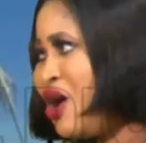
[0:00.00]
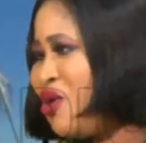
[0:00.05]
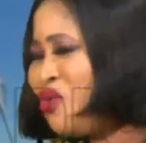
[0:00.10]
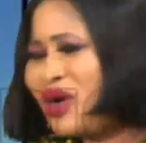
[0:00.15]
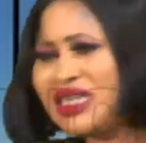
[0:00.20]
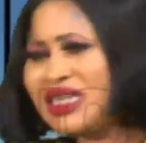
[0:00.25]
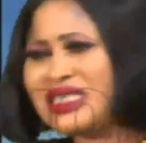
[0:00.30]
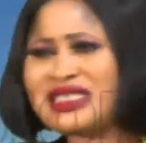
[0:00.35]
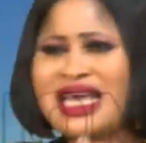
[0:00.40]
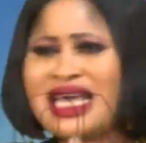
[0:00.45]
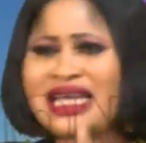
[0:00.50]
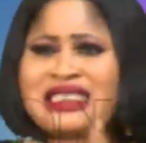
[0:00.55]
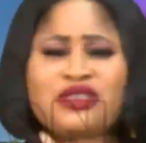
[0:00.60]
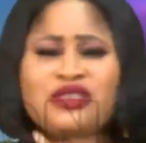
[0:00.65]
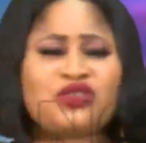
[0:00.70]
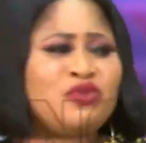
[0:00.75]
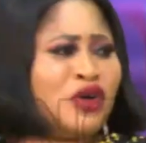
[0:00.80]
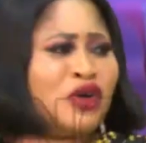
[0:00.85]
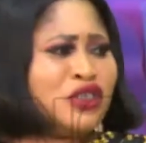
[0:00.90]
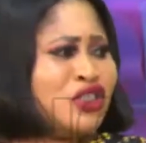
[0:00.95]
When it's getting
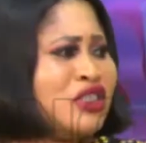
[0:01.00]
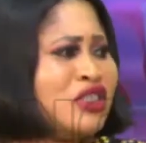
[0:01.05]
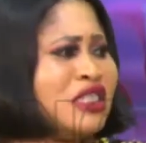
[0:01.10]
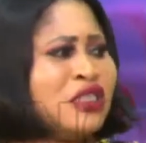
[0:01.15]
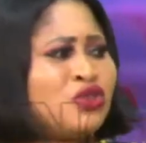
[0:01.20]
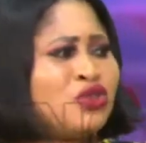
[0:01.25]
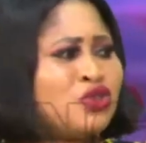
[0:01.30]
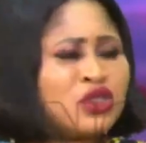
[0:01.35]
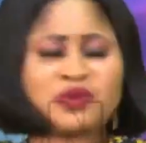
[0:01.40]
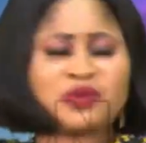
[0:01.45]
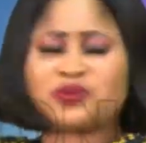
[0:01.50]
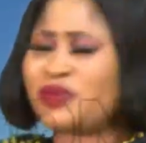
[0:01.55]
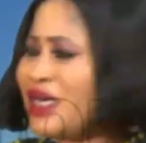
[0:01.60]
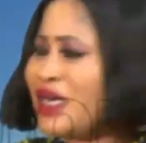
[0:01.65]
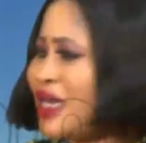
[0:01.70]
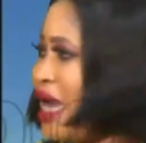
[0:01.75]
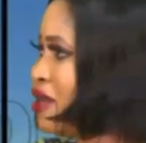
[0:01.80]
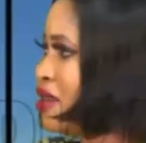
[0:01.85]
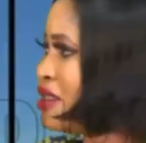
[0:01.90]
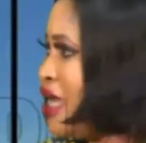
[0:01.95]
too much, you need to
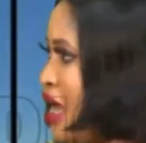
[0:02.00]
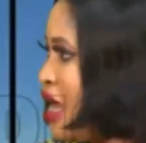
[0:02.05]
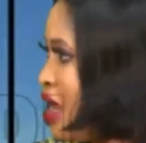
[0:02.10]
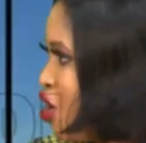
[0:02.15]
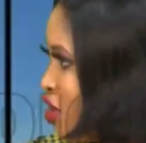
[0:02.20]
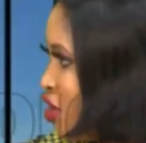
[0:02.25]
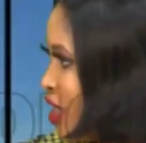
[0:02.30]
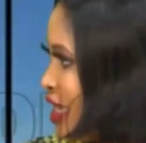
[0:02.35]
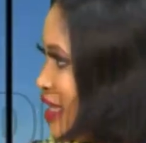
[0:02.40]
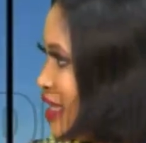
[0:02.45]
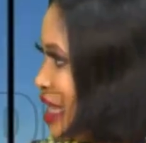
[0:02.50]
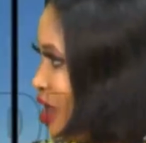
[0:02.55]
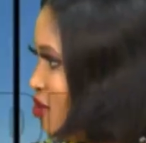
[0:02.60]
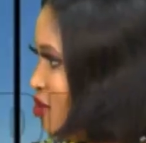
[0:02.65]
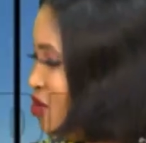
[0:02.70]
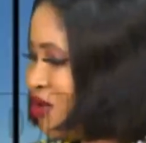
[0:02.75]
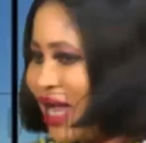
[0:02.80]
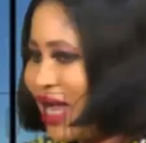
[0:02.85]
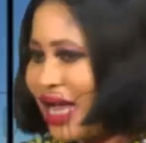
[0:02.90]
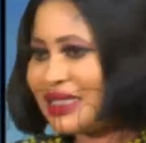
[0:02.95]
speak out. Okay, now,
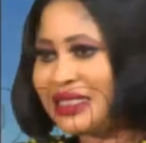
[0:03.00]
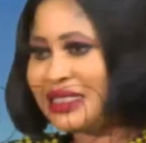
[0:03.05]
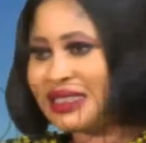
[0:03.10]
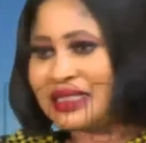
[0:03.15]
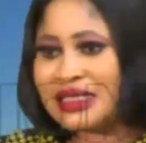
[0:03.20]
look at it.